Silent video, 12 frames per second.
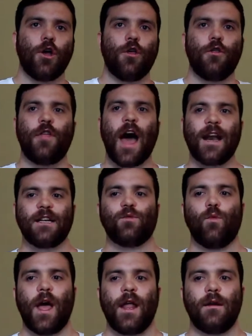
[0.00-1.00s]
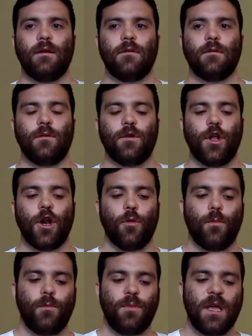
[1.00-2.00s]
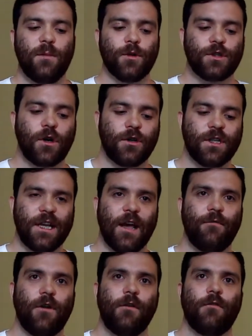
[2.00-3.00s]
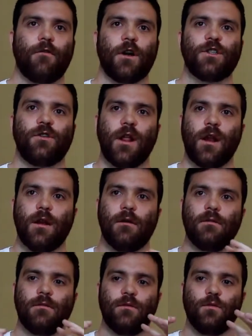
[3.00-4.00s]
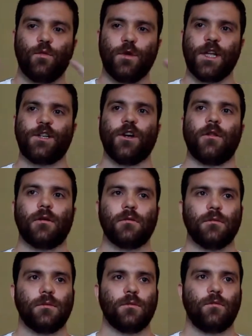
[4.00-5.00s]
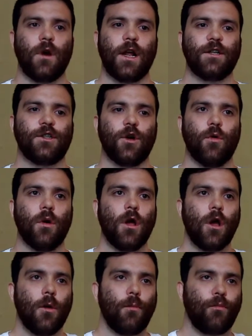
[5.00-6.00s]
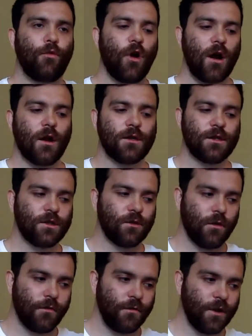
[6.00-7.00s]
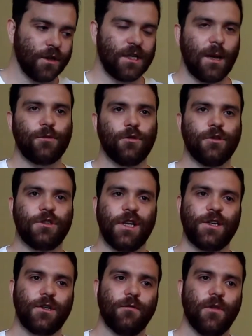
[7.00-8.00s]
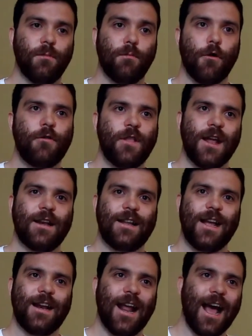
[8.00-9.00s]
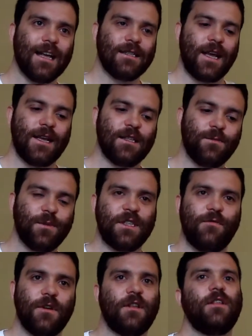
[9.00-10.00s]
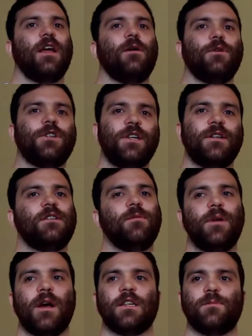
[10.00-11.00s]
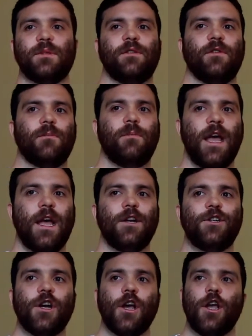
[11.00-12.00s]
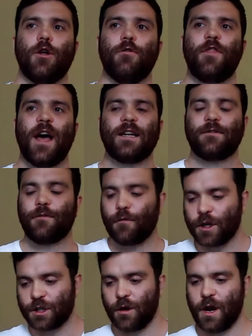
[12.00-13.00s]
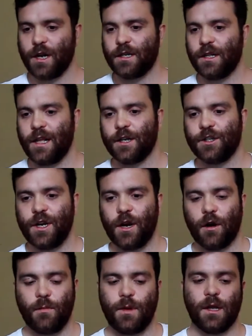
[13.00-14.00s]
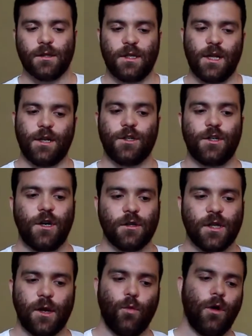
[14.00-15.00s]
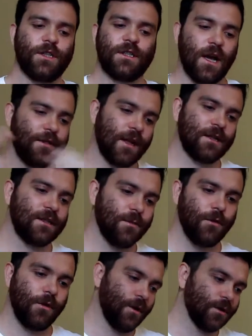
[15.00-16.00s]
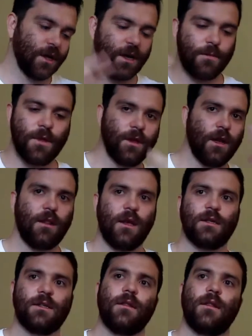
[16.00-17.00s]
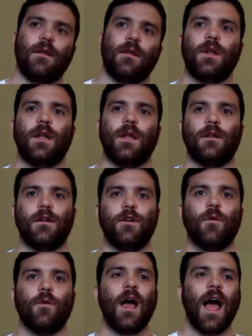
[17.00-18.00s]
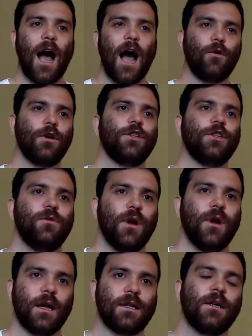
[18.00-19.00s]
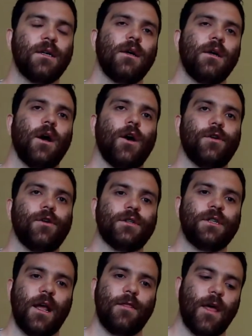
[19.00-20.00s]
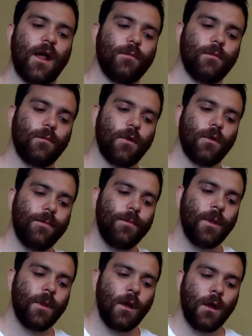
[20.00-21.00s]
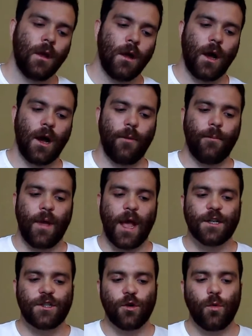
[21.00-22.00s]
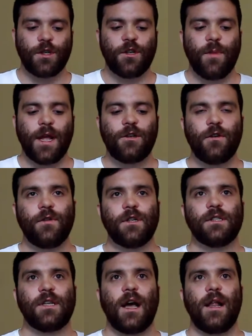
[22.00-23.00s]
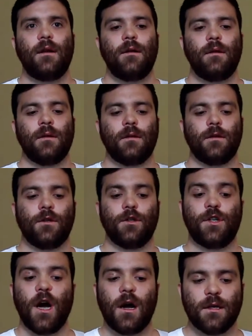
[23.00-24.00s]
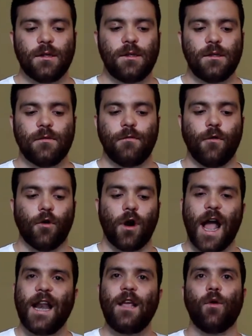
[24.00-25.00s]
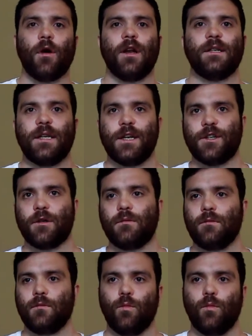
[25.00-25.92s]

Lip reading: that is when, people start to get very frustrated with each other, right? So product sort of conceptualization of the birth date as a specific thing which needs to be on a specific page, that's frustrating to the engineer because the engineer is like, well, it's not that simple. There's like a million things that we need to do. How could you not understand that, right? And so what domain-driven design does for any organization,